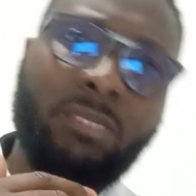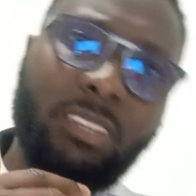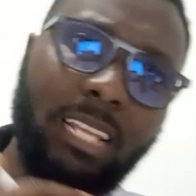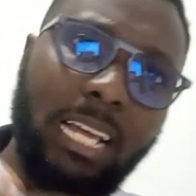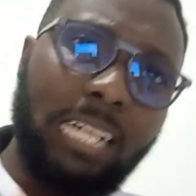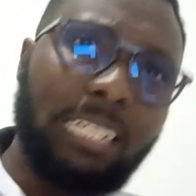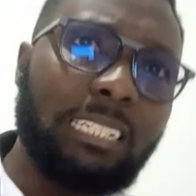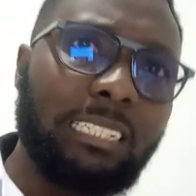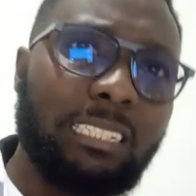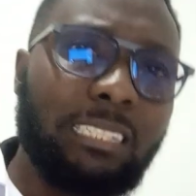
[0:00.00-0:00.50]

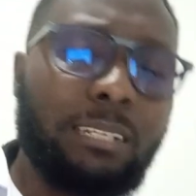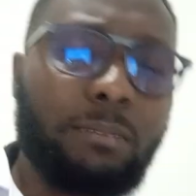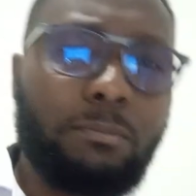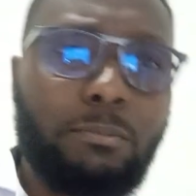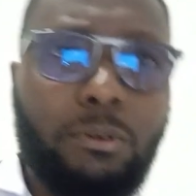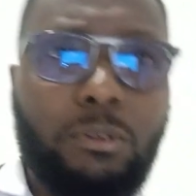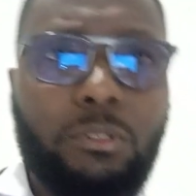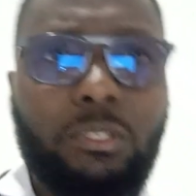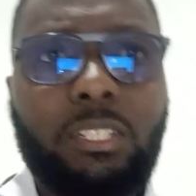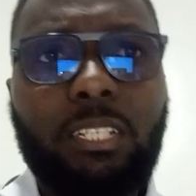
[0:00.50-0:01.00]
that is
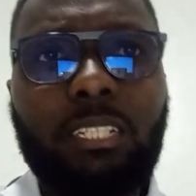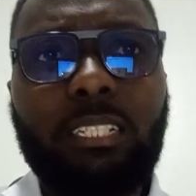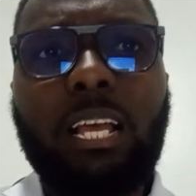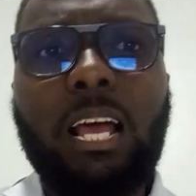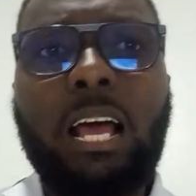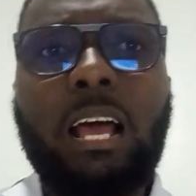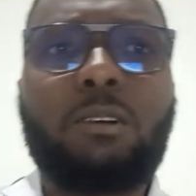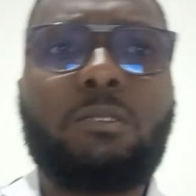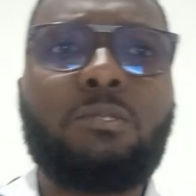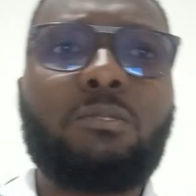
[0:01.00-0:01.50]
the process
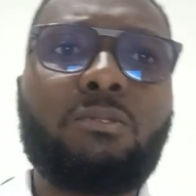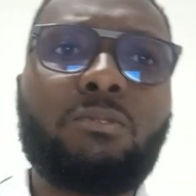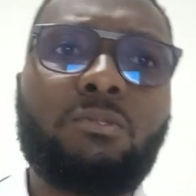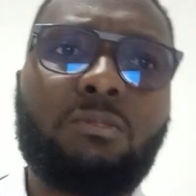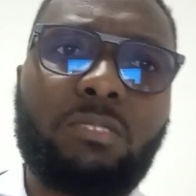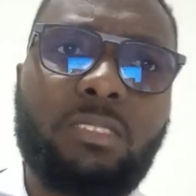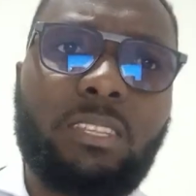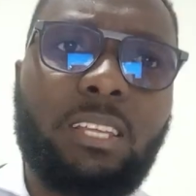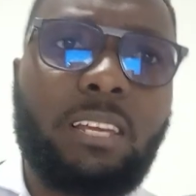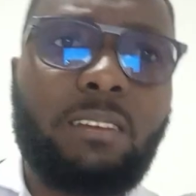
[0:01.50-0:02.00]

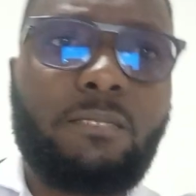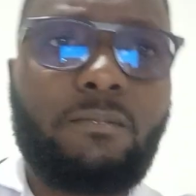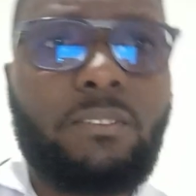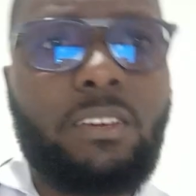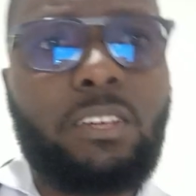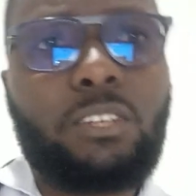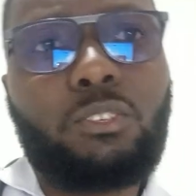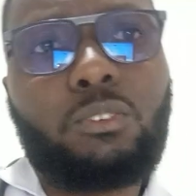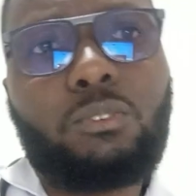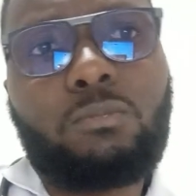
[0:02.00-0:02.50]
how the
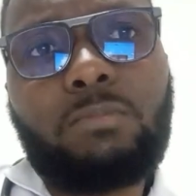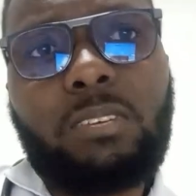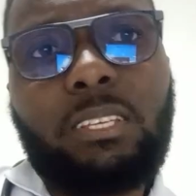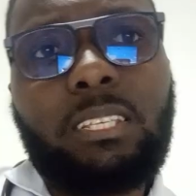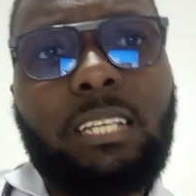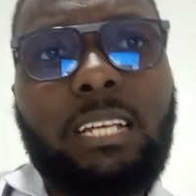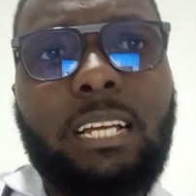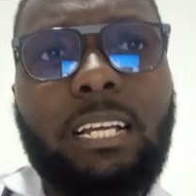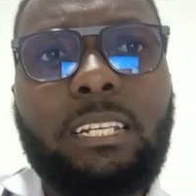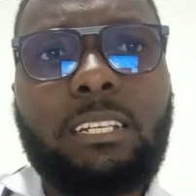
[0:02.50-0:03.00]
infection
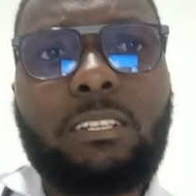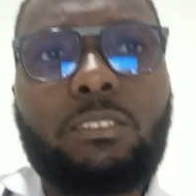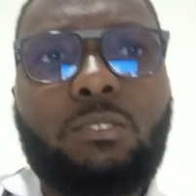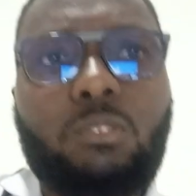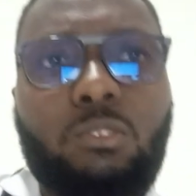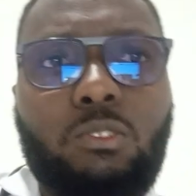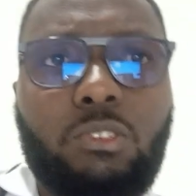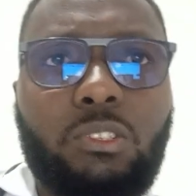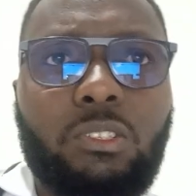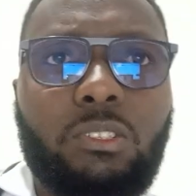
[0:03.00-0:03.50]
basically
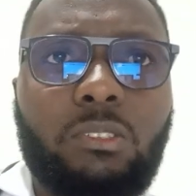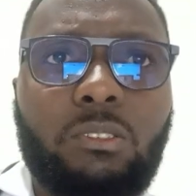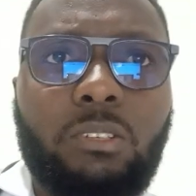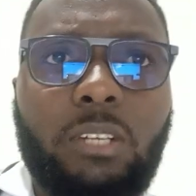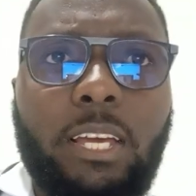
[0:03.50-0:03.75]
grows.